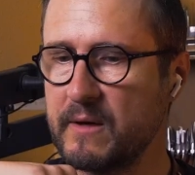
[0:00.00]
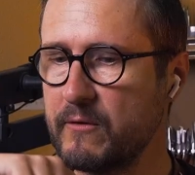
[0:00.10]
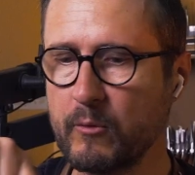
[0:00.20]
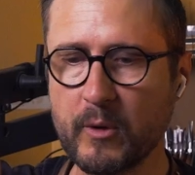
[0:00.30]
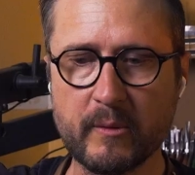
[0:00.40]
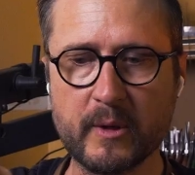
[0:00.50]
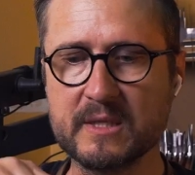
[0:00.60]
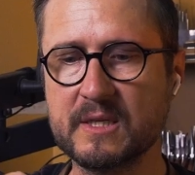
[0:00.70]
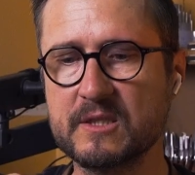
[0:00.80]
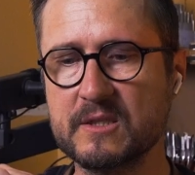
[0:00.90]
Everywhere where
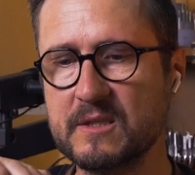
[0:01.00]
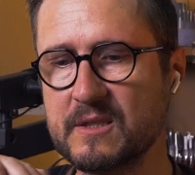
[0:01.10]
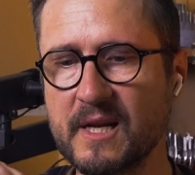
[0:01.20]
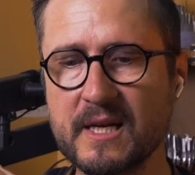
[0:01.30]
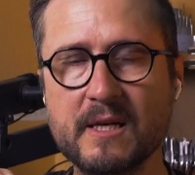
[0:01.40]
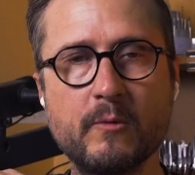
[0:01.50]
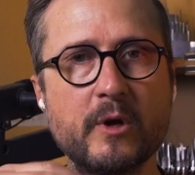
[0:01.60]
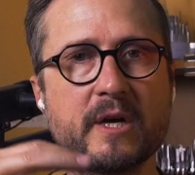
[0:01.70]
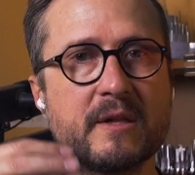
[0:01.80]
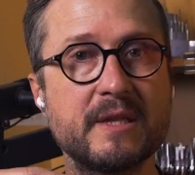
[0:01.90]
it touches, just lightly
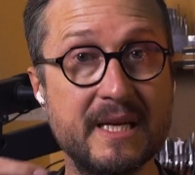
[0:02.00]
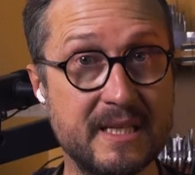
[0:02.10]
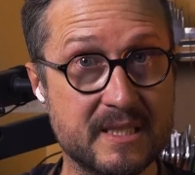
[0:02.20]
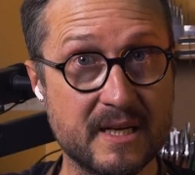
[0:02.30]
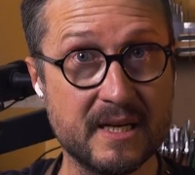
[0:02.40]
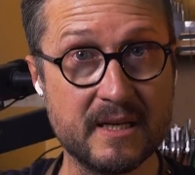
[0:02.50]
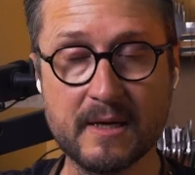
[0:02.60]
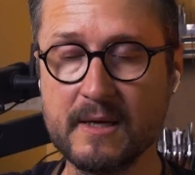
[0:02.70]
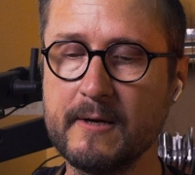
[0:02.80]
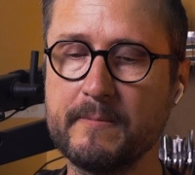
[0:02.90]
work out the inside,
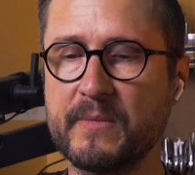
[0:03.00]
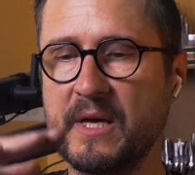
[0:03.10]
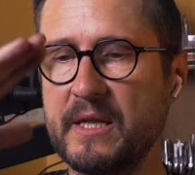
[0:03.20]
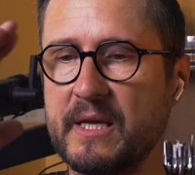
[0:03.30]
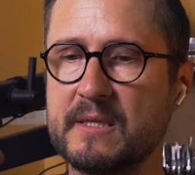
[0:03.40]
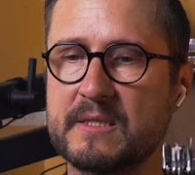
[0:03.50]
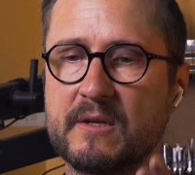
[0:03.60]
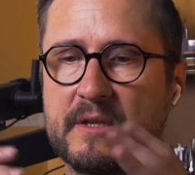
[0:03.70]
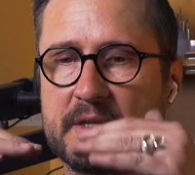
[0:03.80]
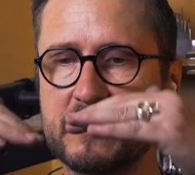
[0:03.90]
and then
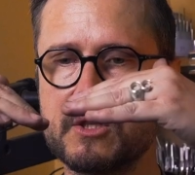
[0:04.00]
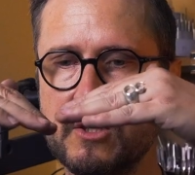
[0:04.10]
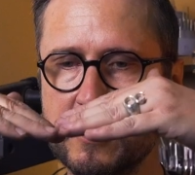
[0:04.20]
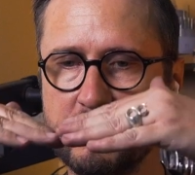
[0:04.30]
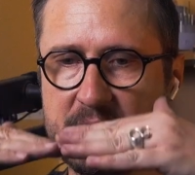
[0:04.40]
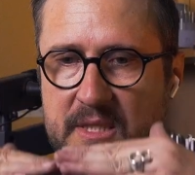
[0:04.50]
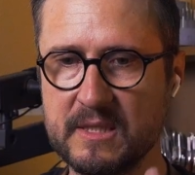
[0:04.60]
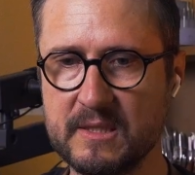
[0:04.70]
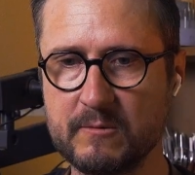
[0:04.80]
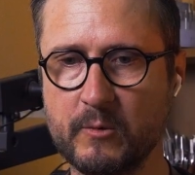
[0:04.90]
so that the stone can be
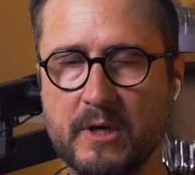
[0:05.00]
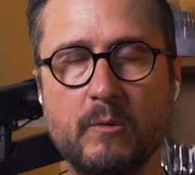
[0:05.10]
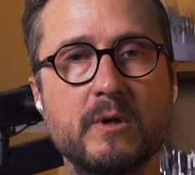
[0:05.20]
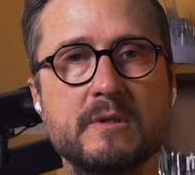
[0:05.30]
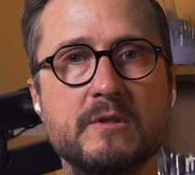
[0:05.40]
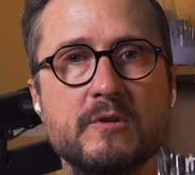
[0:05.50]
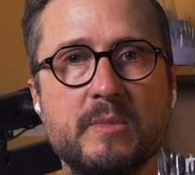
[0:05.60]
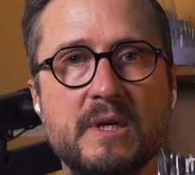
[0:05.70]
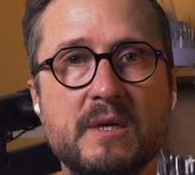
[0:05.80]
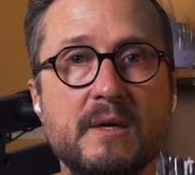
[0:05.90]
seated where I want it to
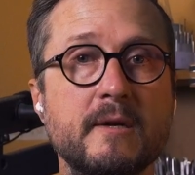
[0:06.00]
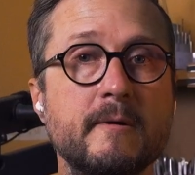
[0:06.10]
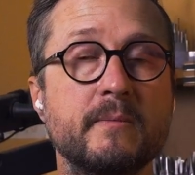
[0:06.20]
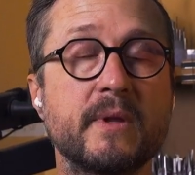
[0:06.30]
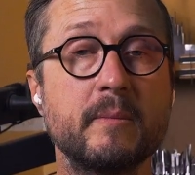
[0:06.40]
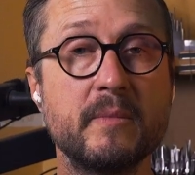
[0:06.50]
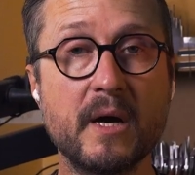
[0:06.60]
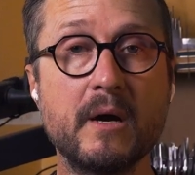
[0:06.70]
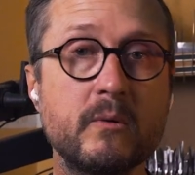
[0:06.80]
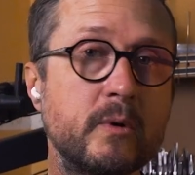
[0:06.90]
be. I'm
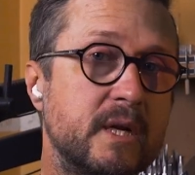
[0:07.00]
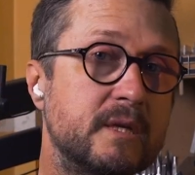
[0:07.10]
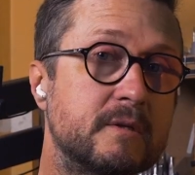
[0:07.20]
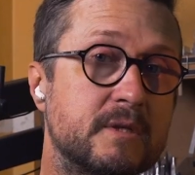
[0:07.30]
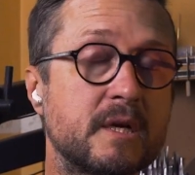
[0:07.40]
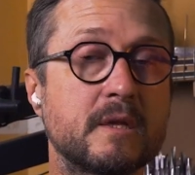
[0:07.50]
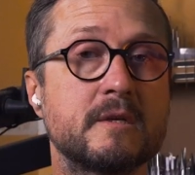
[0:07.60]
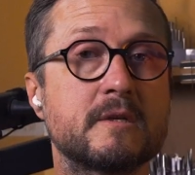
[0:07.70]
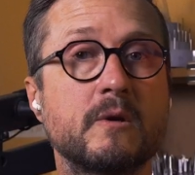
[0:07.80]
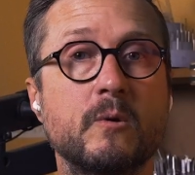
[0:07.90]
now ready to take
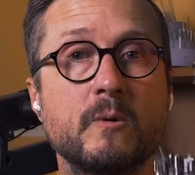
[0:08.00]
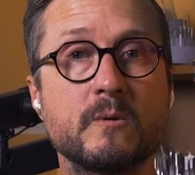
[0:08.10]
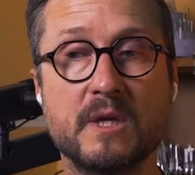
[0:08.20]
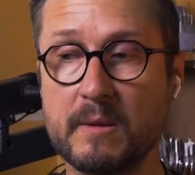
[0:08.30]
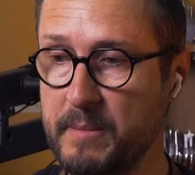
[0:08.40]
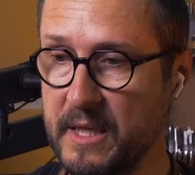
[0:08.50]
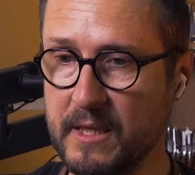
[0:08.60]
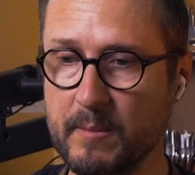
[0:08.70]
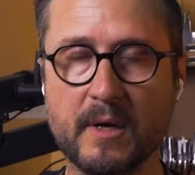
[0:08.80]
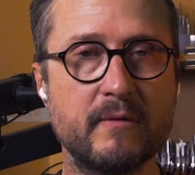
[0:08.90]
those claws and
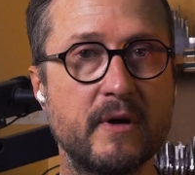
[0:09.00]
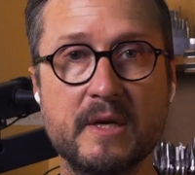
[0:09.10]
bend them over.